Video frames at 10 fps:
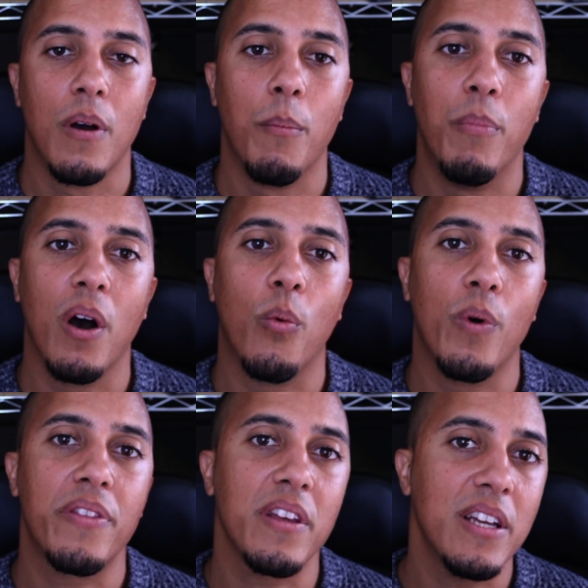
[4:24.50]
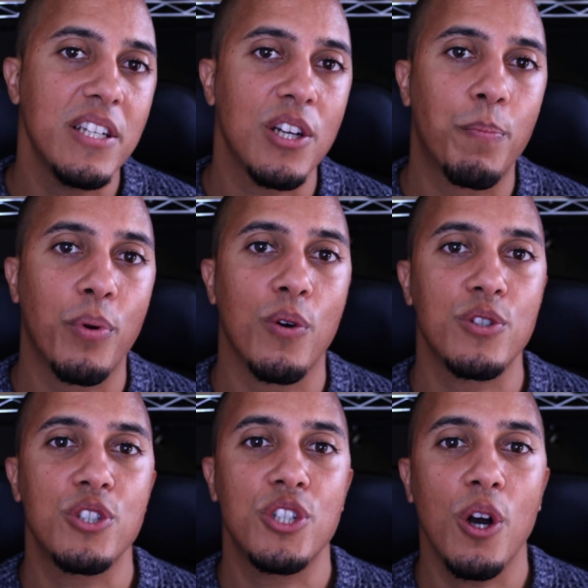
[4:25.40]
But with each
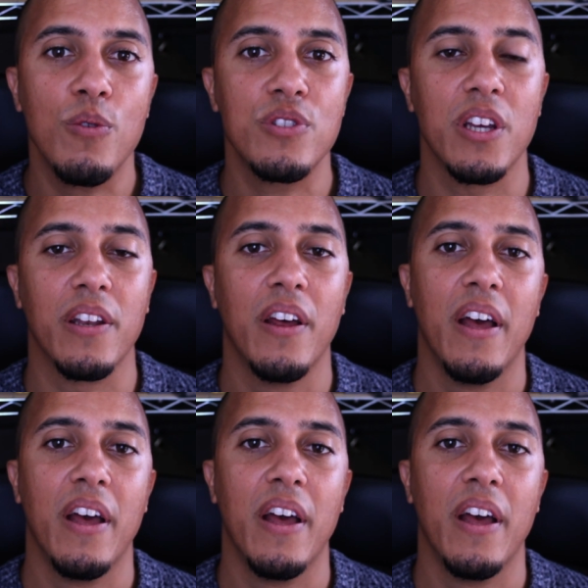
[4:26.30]
approach chosen,